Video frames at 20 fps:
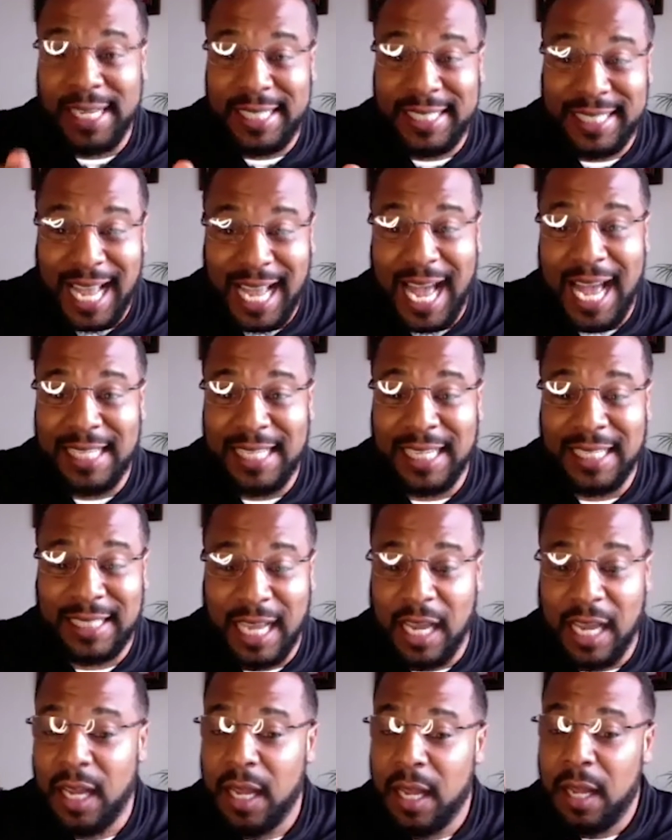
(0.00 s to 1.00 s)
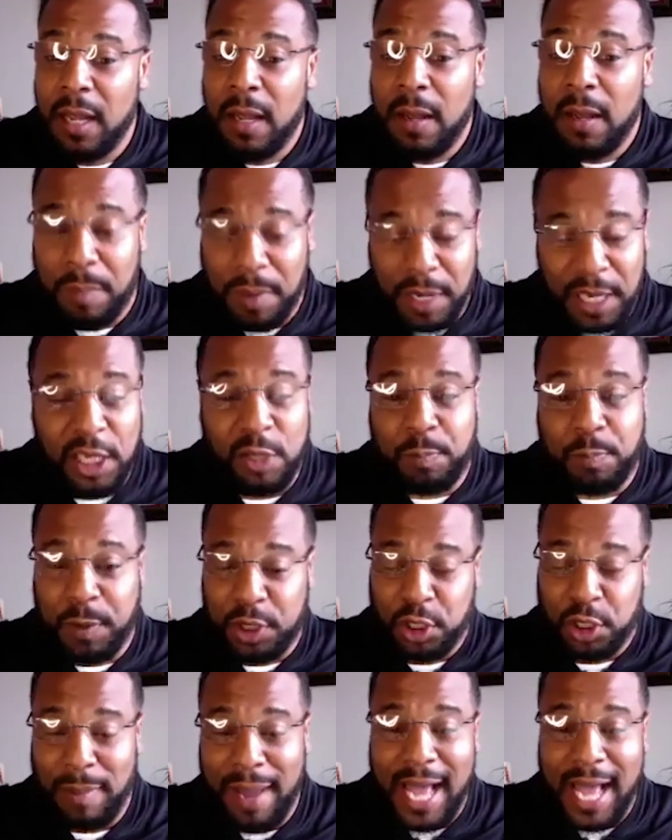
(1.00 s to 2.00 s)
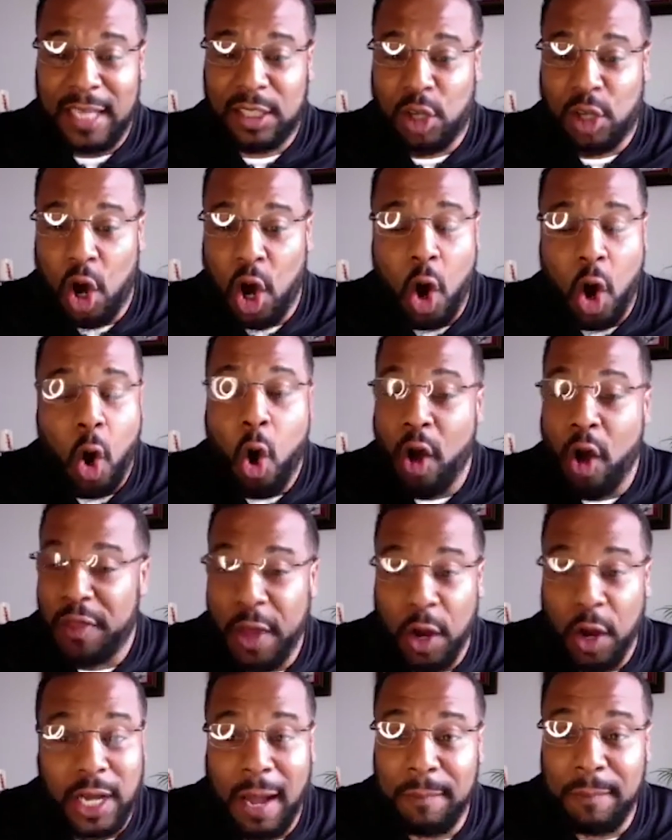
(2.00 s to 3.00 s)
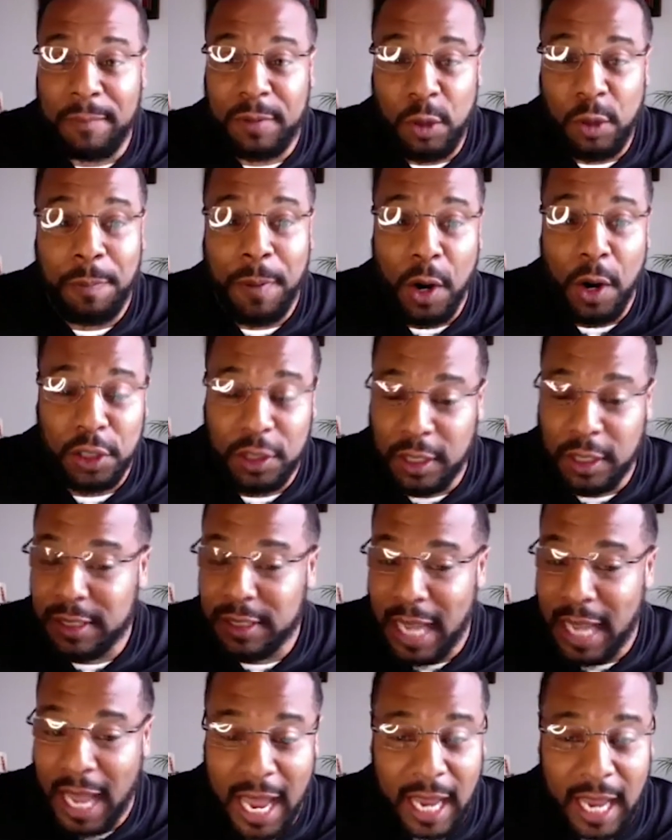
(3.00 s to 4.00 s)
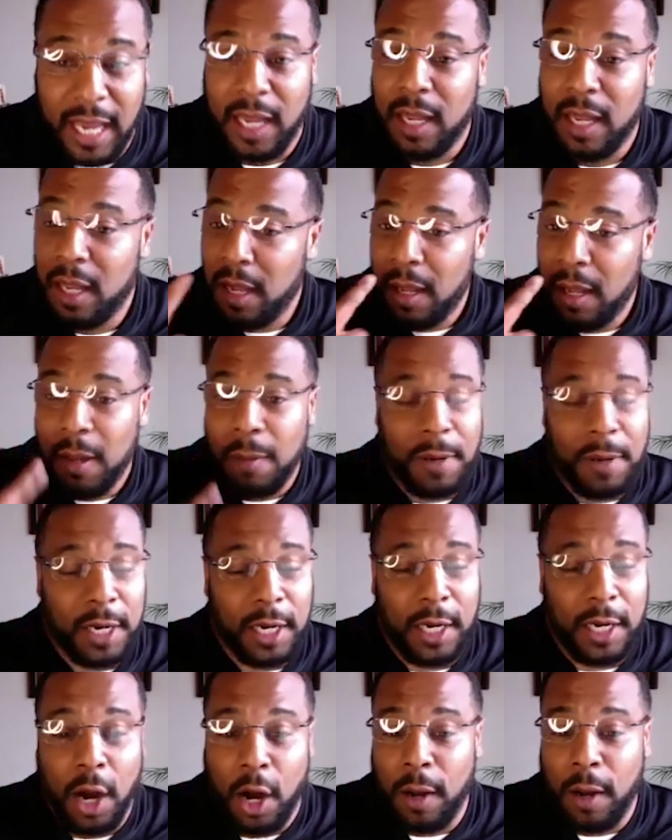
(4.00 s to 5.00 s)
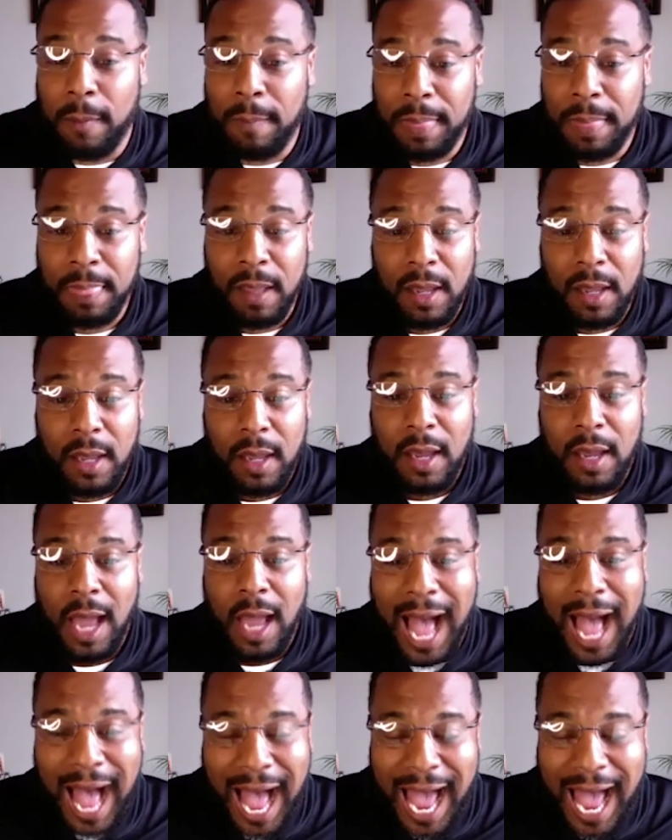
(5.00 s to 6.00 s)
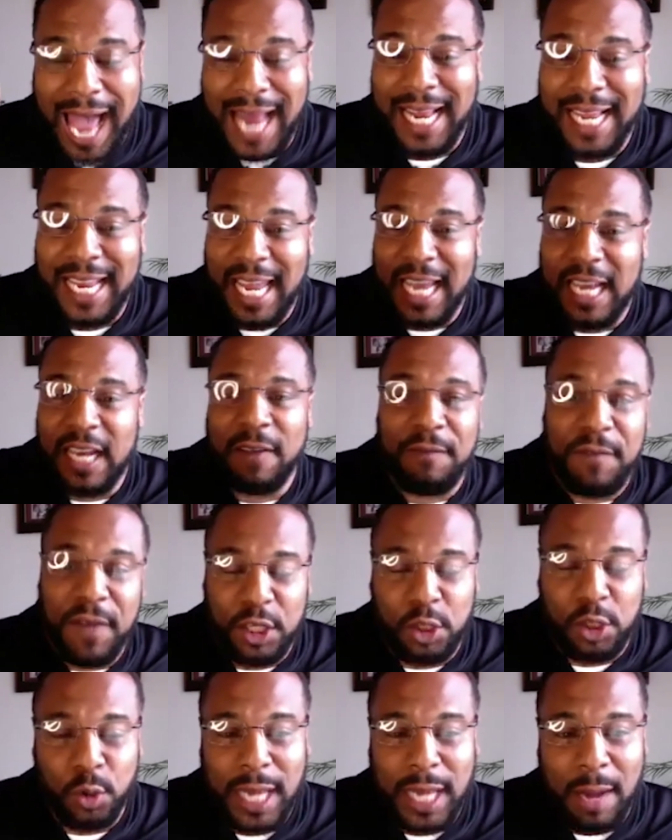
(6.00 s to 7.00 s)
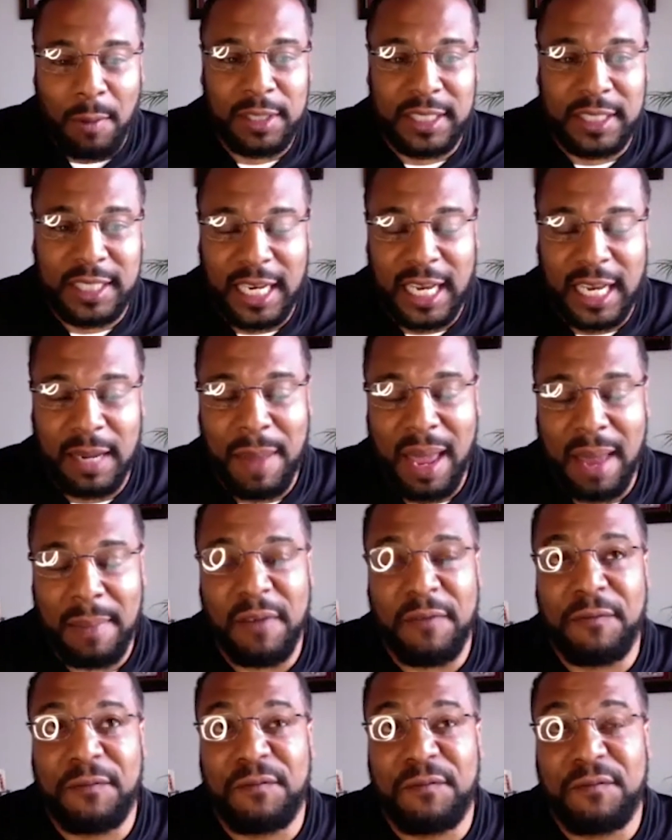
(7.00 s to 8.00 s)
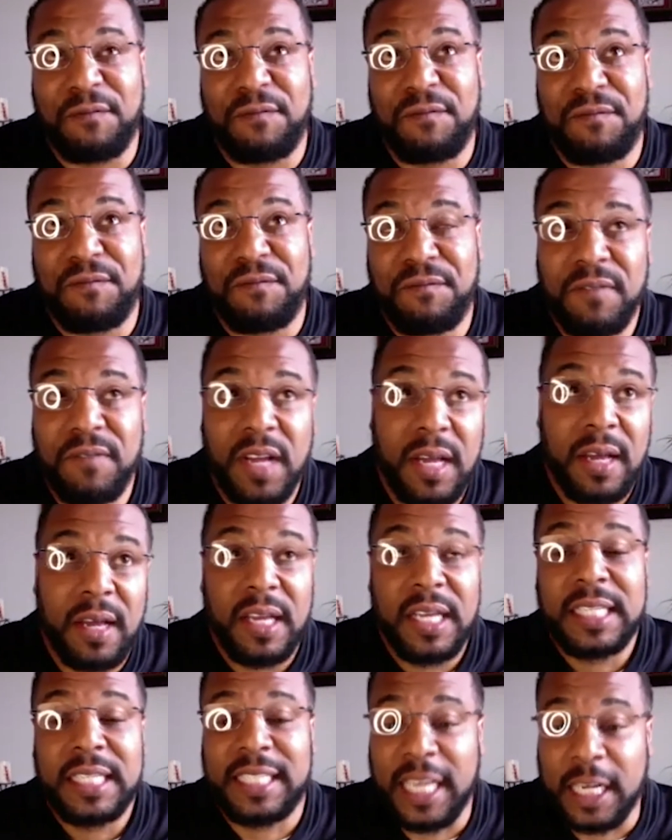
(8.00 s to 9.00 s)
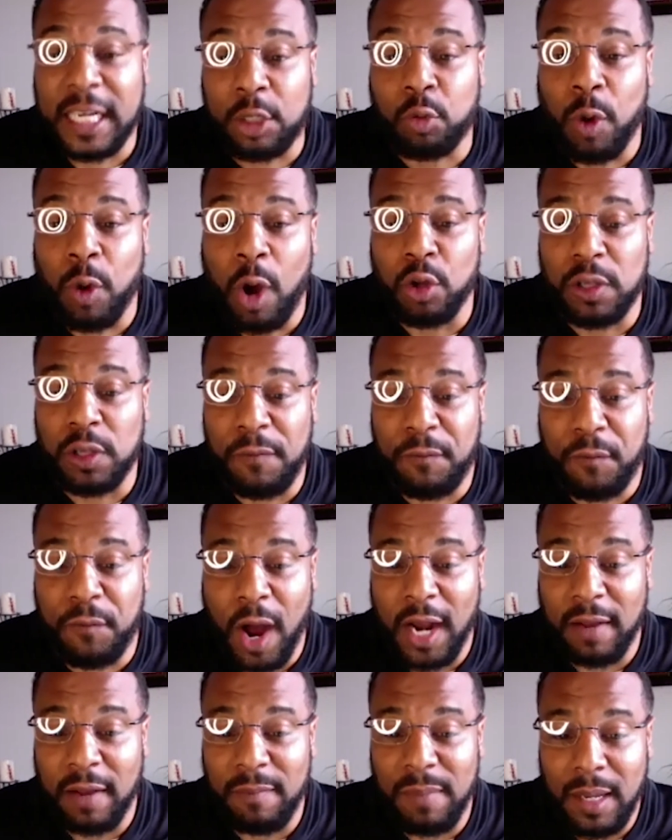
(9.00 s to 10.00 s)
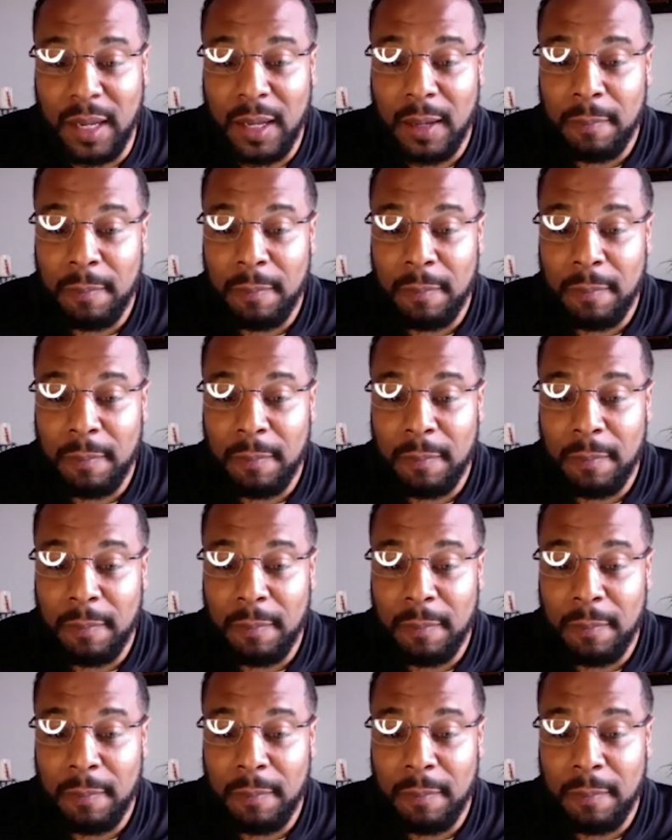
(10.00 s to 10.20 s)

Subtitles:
signs that say, please put your mask on, or they'll come to you personally and say, hey, put it on. I had an individual that was sitting maybe 6 rows in front of me.